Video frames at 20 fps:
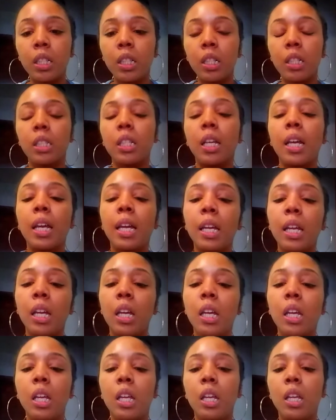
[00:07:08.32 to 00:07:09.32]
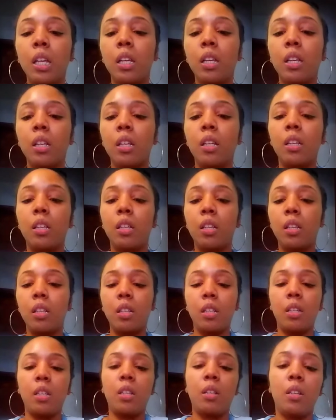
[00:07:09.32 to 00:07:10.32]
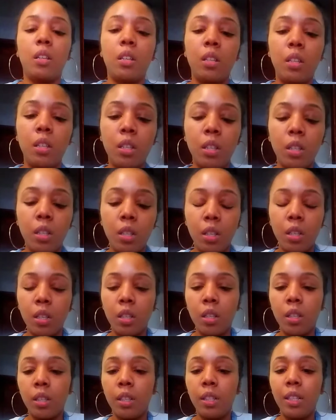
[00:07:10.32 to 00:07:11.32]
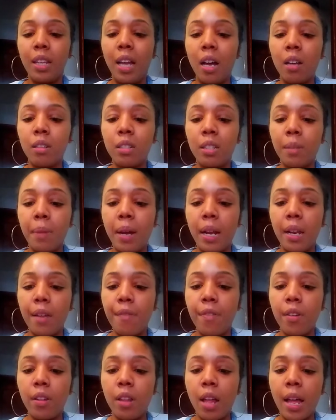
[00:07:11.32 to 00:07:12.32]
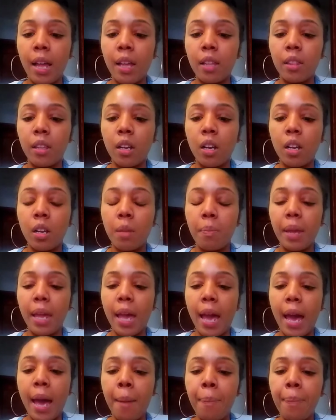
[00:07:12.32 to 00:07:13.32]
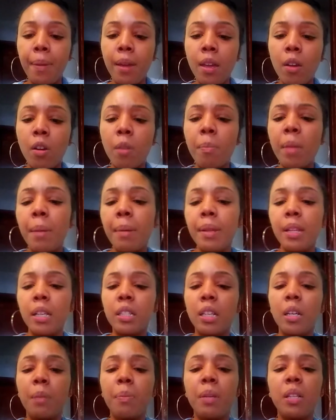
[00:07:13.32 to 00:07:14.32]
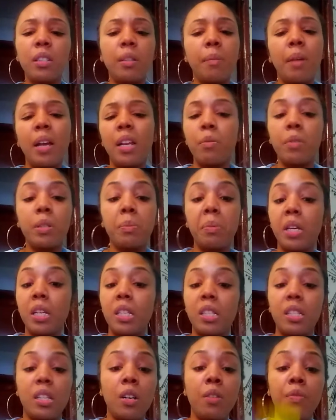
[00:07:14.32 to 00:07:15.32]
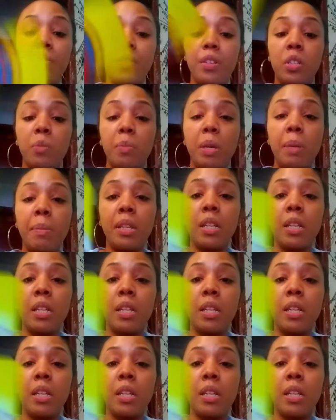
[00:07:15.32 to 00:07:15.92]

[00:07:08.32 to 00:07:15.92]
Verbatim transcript: now somebody feel like they're gonna be happy or maybe this could have been somebody was being selfish maybe this this was a secret that somebody was being selfish and only